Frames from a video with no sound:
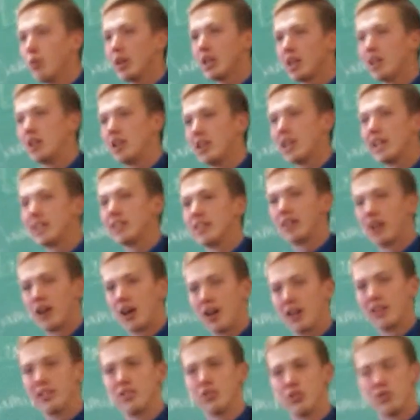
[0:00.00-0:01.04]
we can let
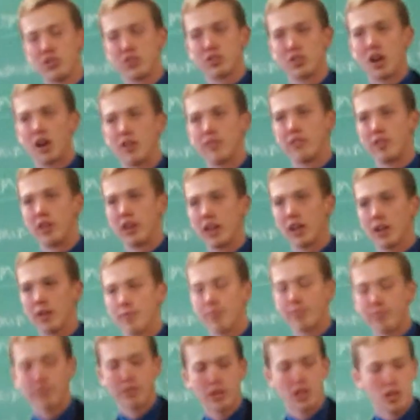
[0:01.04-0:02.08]
God do the softening.
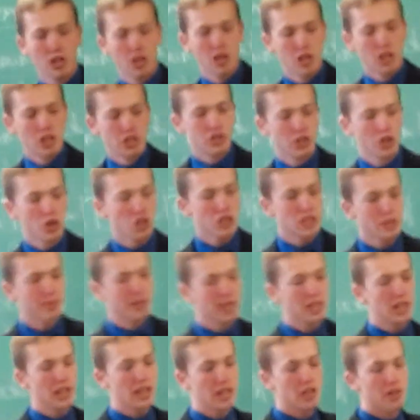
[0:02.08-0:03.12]
See,
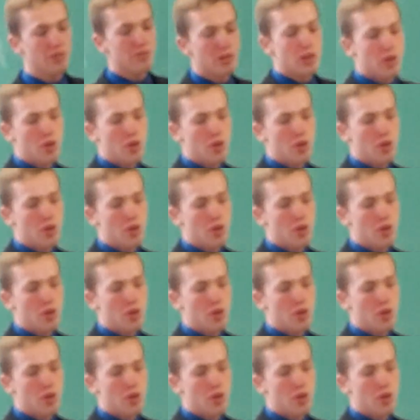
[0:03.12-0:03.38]
ultimately,